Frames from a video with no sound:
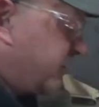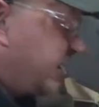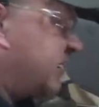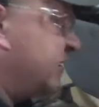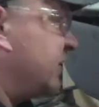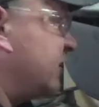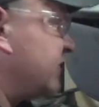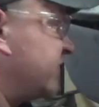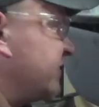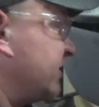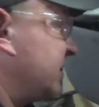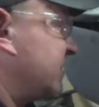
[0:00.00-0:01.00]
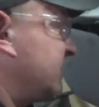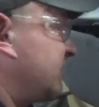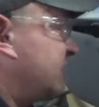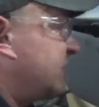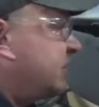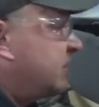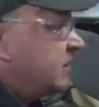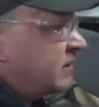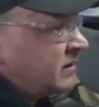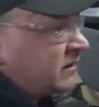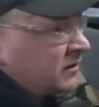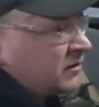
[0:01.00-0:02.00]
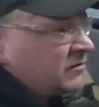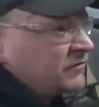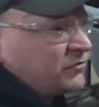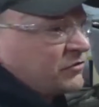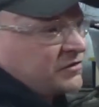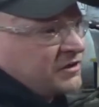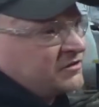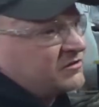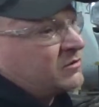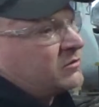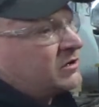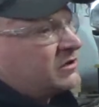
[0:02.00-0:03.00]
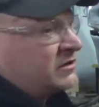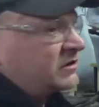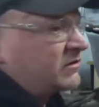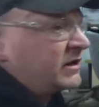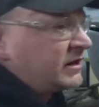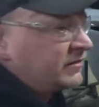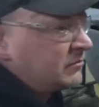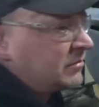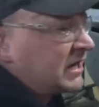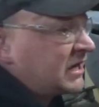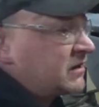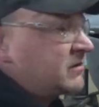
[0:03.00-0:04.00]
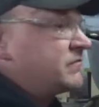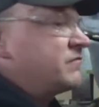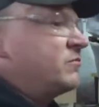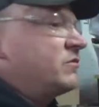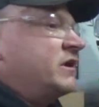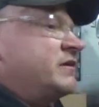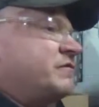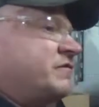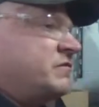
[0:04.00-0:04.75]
right on the other side. A few things that weren't done right on the back from what I've